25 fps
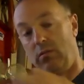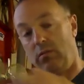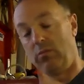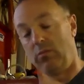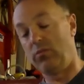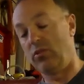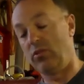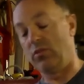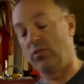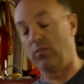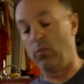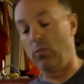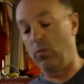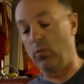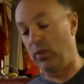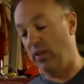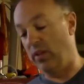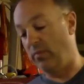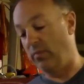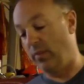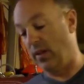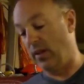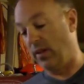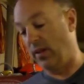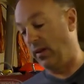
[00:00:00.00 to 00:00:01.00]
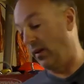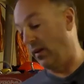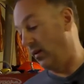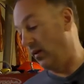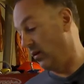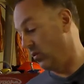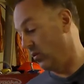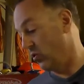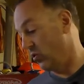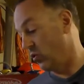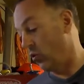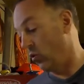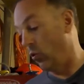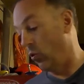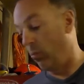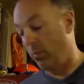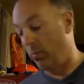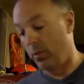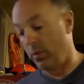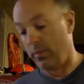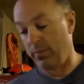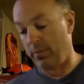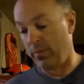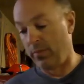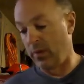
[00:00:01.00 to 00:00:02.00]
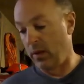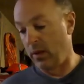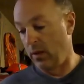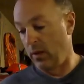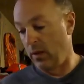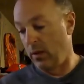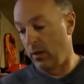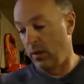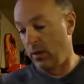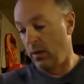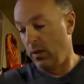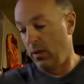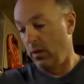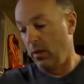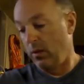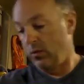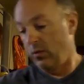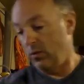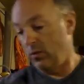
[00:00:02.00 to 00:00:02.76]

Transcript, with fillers: just won't give me any scope, so it